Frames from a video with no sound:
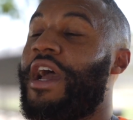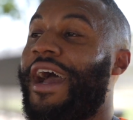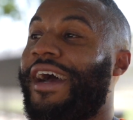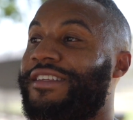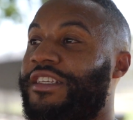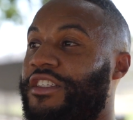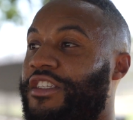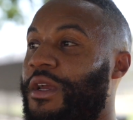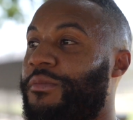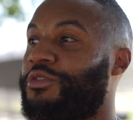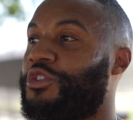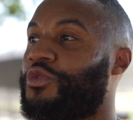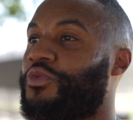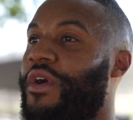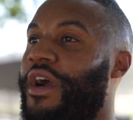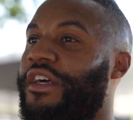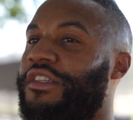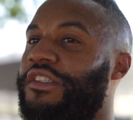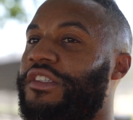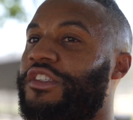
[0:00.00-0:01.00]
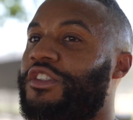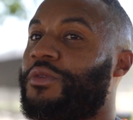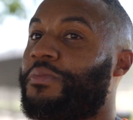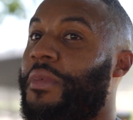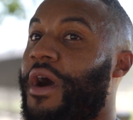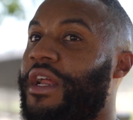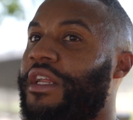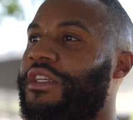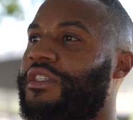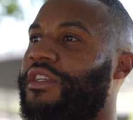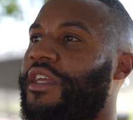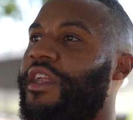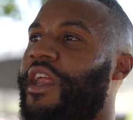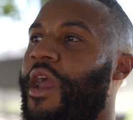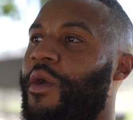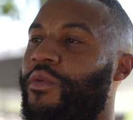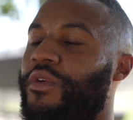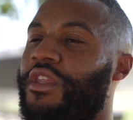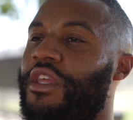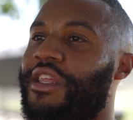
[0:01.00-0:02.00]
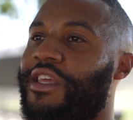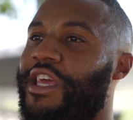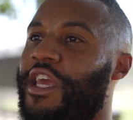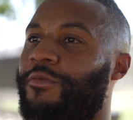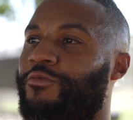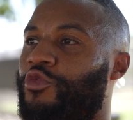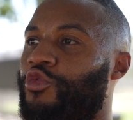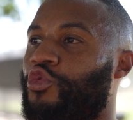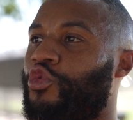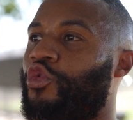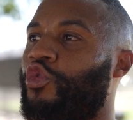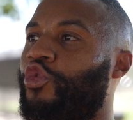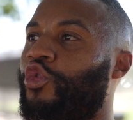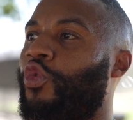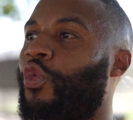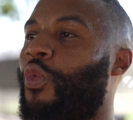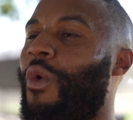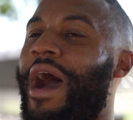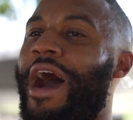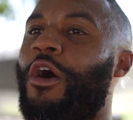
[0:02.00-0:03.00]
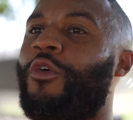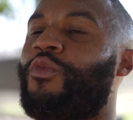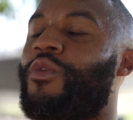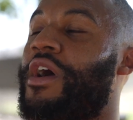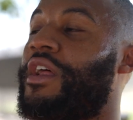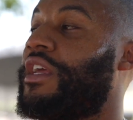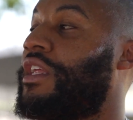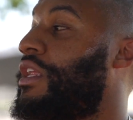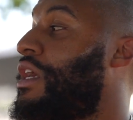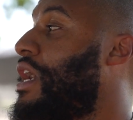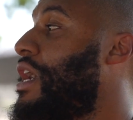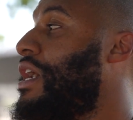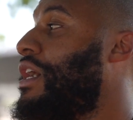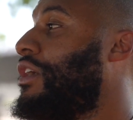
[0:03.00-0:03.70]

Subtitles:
As the temperature rises, the body said, hey, we need to keep you cool while running.